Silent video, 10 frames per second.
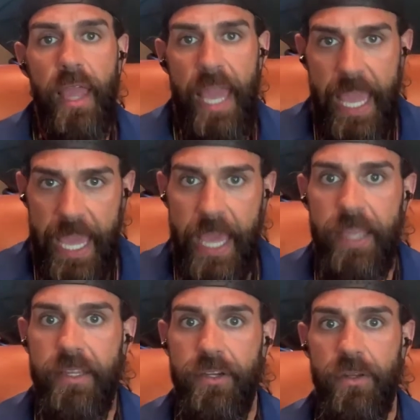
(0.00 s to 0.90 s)

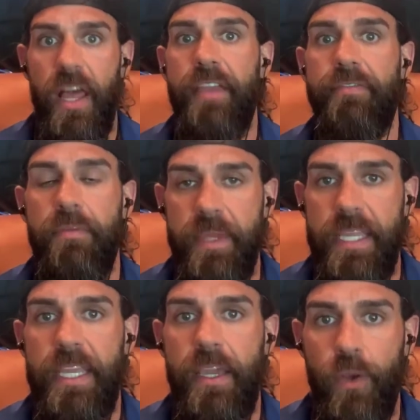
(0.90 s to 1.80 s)
had in your life from
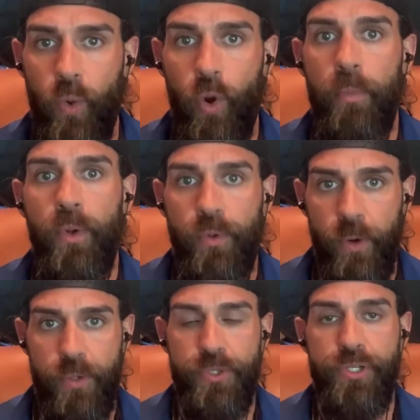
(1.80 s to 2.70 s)
eating a normal
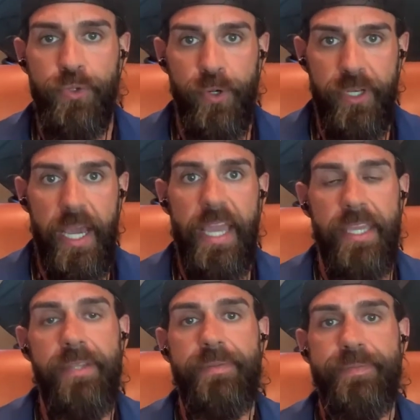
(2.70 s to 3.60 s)
grocery store diet.